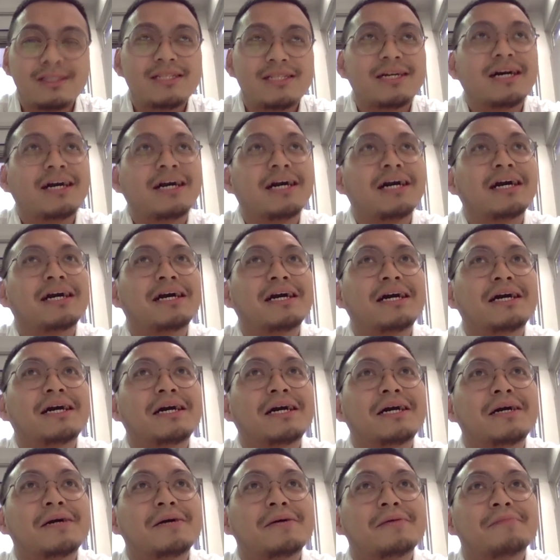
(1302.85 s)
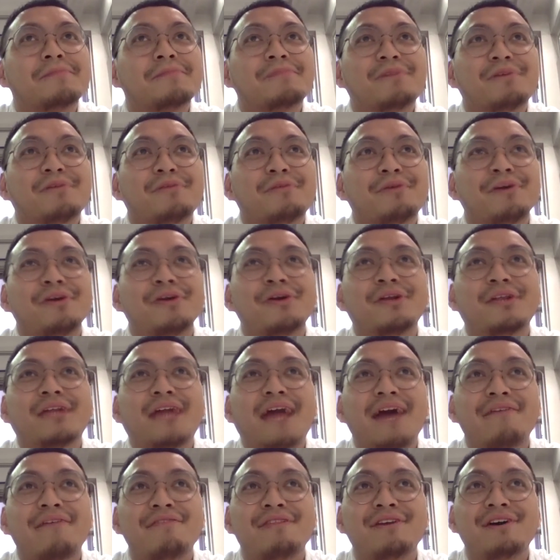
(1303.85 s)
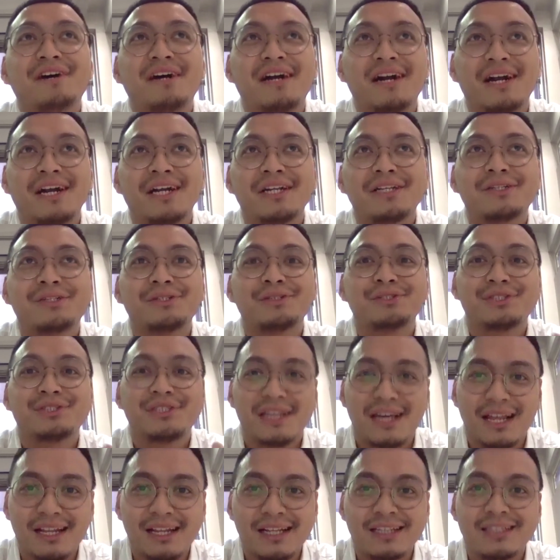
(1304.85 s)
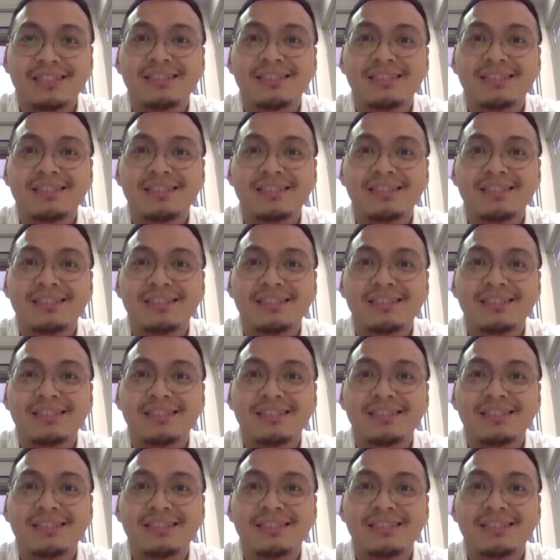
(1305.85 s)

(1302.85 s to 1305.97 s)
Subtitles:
have the heart to sell it